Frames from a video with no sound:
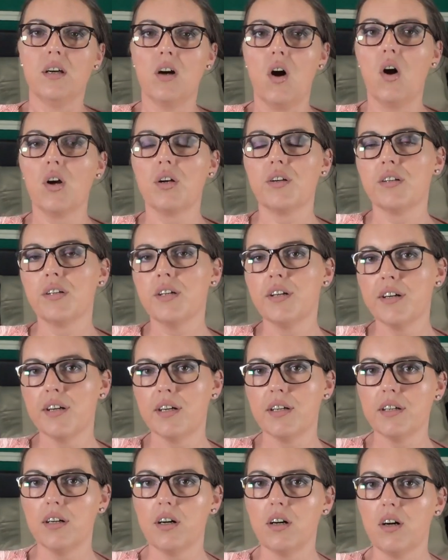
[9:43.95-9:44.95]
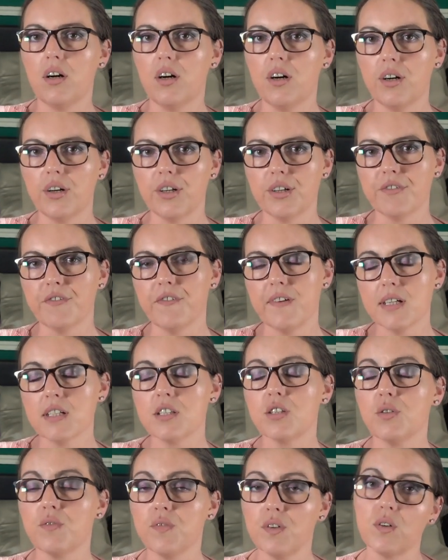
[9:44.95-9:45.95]
On
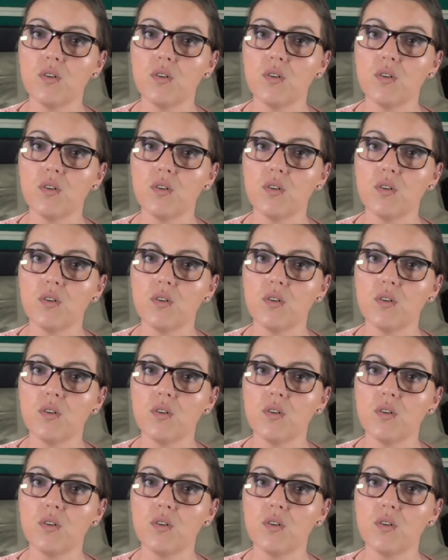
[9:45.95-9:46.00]
1st of